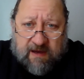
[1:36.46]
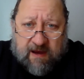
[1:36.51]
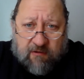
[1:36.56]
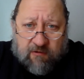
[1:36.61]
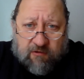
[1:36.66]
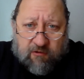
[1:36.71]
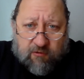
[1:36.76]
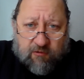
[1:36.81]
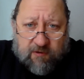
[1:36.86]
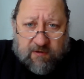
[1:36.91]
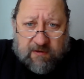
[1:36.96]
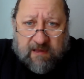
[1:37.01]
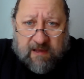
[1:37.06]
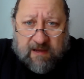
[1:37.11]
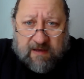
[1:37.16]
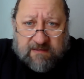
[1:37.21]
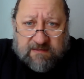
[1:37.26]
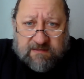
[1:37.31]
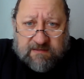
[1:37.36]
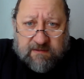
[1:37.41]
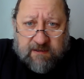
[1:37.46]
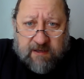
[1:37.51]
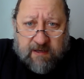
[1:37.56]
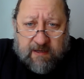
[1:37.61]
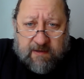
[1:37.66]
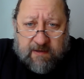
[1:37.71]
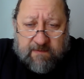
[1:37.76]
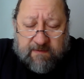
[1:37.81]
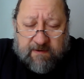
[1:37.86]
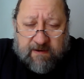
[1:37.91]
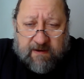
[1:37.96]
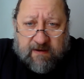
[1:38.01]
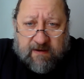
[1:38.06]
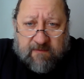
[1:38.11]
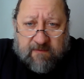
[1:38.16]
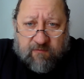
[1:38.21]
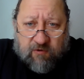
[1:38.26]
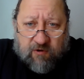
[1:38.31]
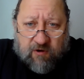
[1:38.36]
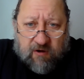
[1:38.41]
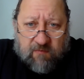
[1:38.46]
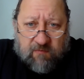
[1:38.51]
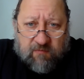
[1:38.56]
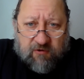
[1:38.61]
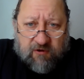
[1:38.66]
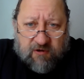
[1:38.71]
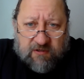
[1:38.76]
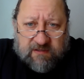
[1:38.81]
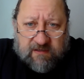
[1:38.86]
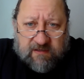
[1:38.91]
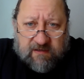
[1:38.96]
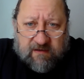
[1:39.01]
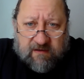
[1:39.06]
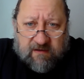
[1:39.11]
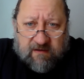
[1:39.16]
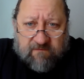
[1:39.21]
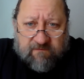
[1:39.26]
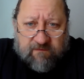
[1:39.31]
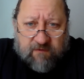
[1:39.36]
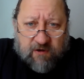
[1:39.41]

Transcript: the outer grid lines. We're going to put a